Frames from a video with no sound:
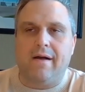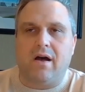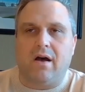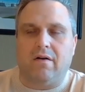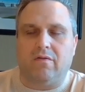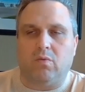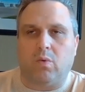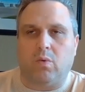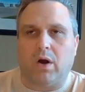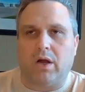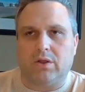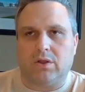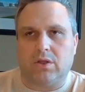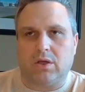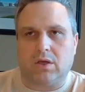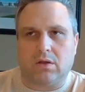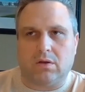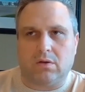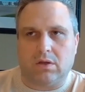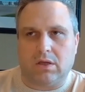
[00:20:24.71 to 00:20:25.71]
of what
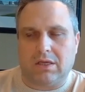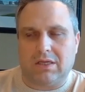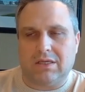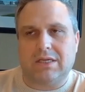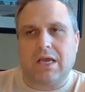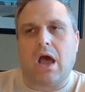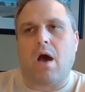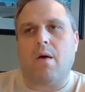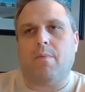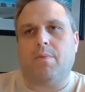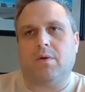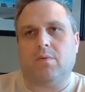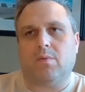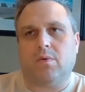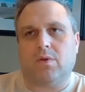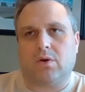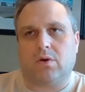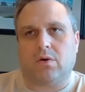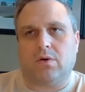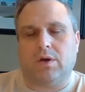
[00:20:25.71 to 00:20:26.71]
is happening
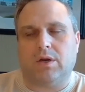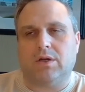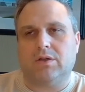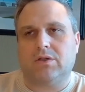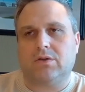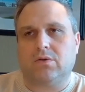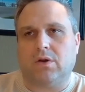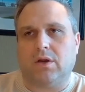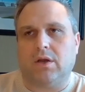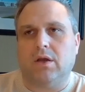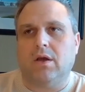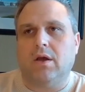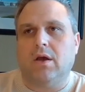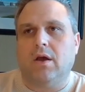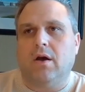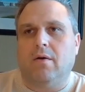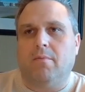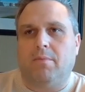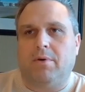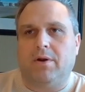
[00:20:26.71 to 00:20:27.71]
within our industry,
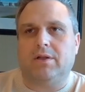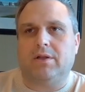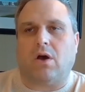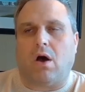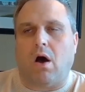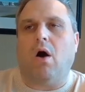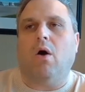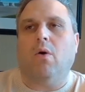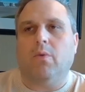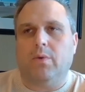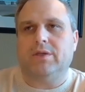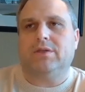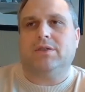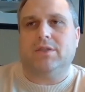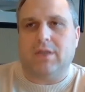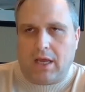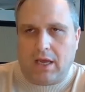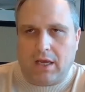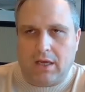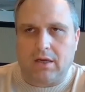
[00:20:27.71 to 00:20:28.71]
but it's always
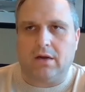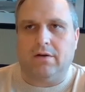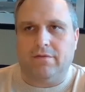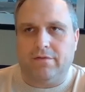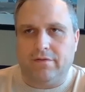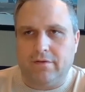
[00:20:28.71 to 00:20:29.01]
negative.